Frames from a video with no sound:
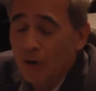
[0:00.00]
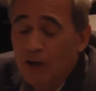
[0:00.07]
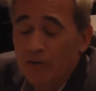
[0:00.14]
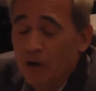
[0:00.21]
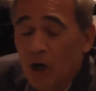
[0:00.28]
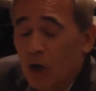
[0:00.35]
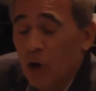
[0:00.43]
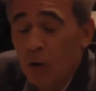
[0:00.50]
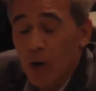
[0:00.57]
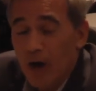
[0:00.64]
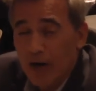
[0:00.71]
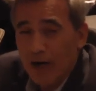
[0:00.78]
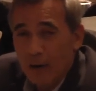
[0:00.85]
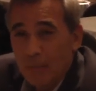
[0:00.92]
will be
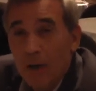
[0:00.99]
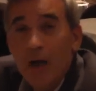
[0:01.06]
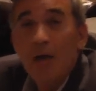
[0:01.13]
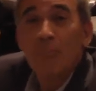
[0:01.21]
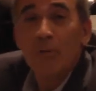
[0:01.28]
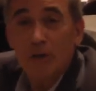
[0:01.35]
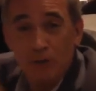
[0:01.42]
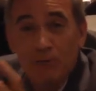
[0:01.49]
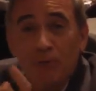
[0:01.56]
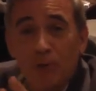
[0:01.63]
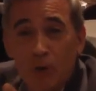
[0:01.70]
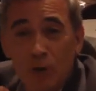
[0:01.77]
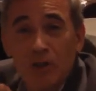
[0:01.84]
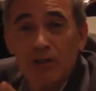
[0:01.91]
such that you will
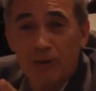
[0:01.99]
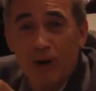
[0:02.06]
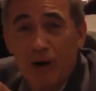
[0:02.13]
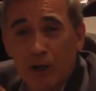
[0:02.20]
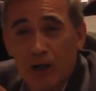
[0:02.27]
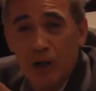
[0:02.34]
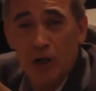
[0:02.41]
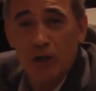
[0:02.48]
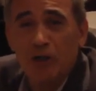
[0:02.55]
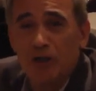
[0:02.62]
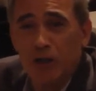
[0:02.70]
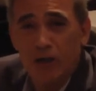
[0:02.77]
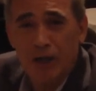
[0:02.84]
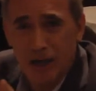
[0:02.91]
still probably
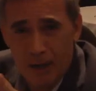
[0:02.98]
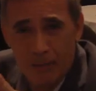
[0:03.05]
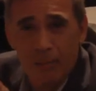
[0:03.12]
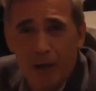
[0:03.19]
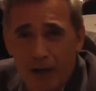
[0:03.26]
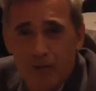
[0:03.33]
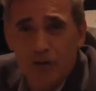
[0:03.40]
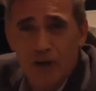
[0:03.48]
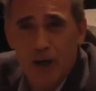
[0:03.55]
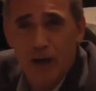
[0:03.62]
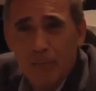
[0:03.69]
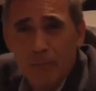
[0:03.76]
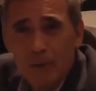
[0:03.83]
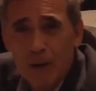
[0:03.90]
go through
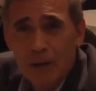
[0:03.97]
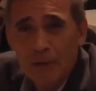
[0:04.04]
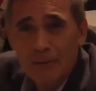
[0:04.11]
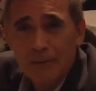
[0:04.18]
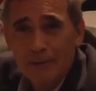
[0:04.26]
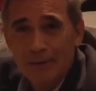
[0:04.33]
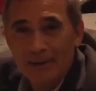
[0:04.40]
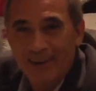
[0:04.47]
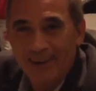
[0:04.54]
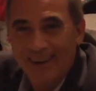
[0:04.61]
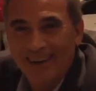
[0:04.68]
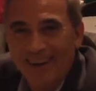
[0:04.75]
a couple